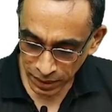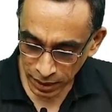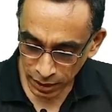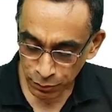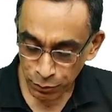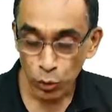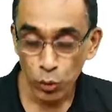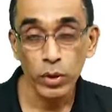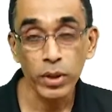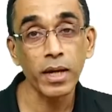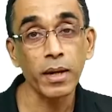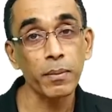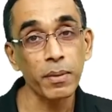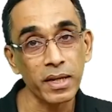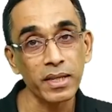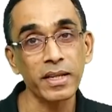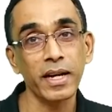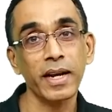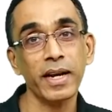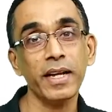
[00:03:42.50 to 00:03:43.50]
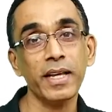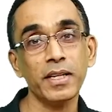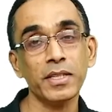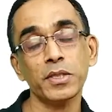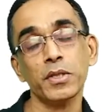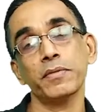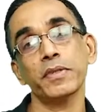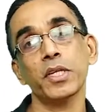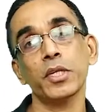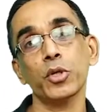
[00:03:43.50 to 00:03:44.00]
If you double the
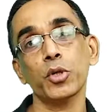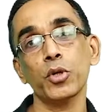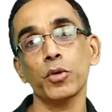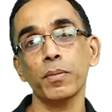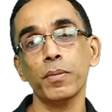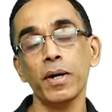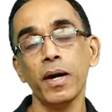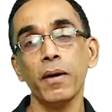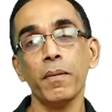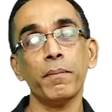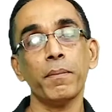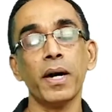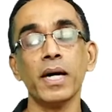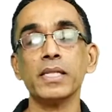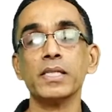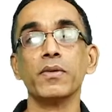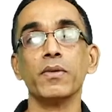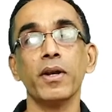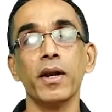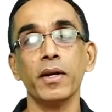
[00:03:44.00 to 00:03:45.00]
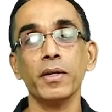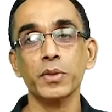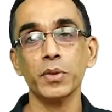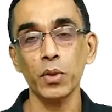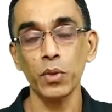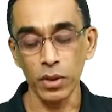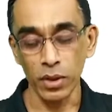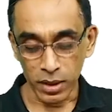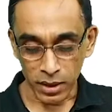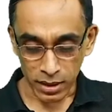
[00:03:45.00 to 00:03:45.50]
radius of the tube, mass will
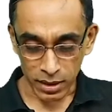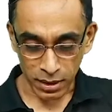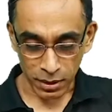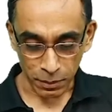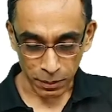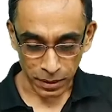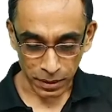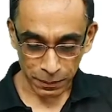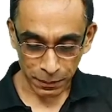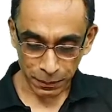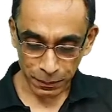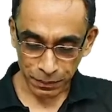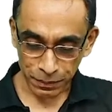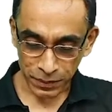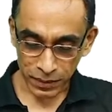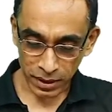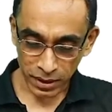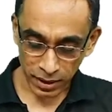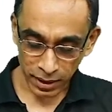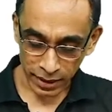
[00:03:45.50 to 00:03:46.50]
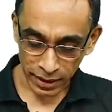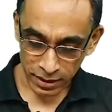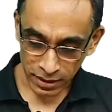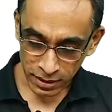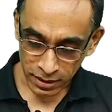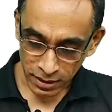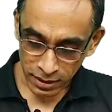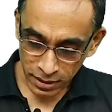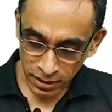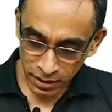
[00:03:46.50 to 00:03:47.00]
also double. Right.
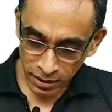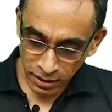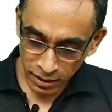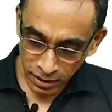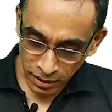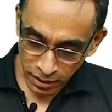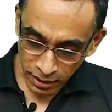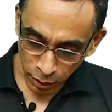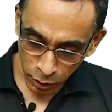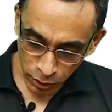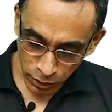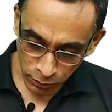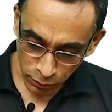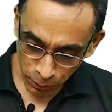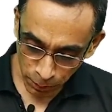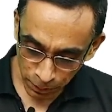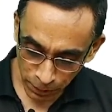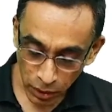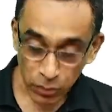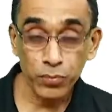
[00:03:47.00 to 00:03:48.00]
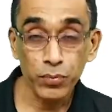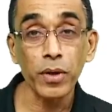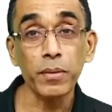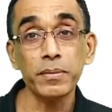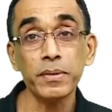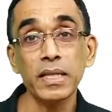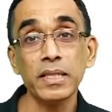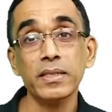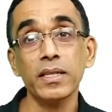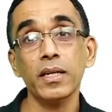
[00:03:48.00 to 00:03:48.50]
Now, if you
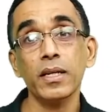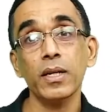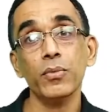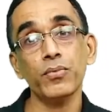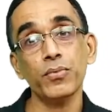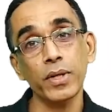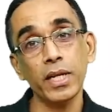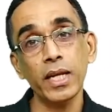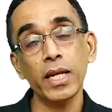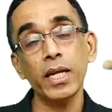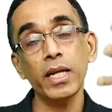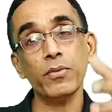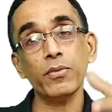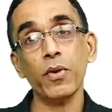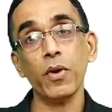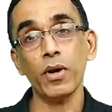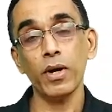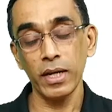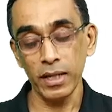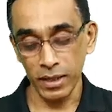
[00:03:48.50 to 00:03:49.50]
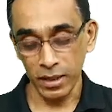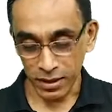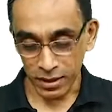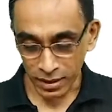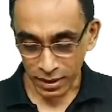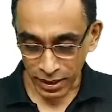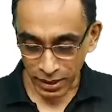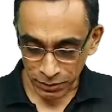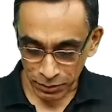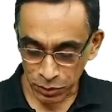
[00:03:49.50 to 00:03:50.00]
perform this in a freely falling
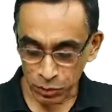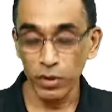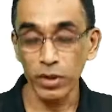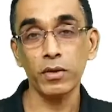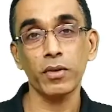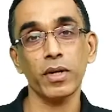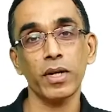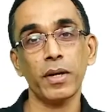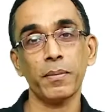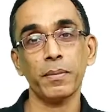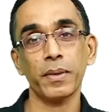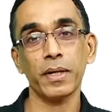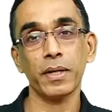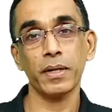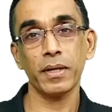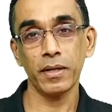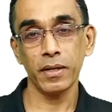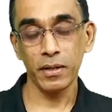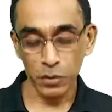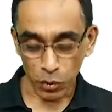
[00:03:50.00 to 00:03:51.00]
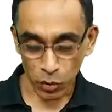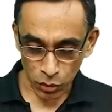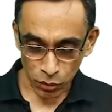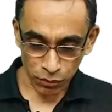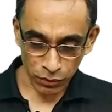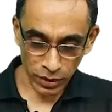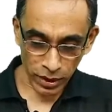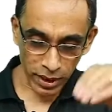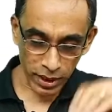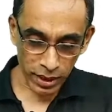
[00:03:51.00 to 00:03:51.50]
lift, what will happen? A
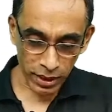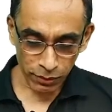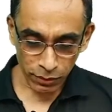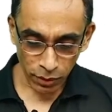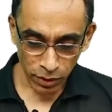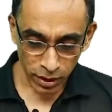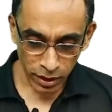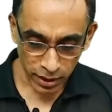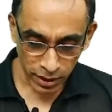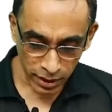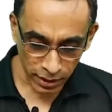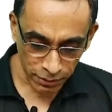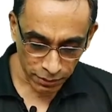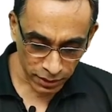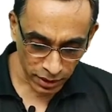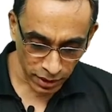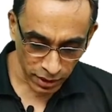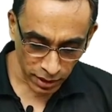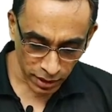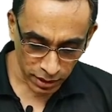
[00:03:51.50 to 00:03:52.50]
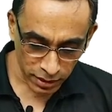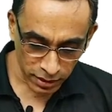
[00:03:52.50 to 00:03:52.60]
freely falling lift is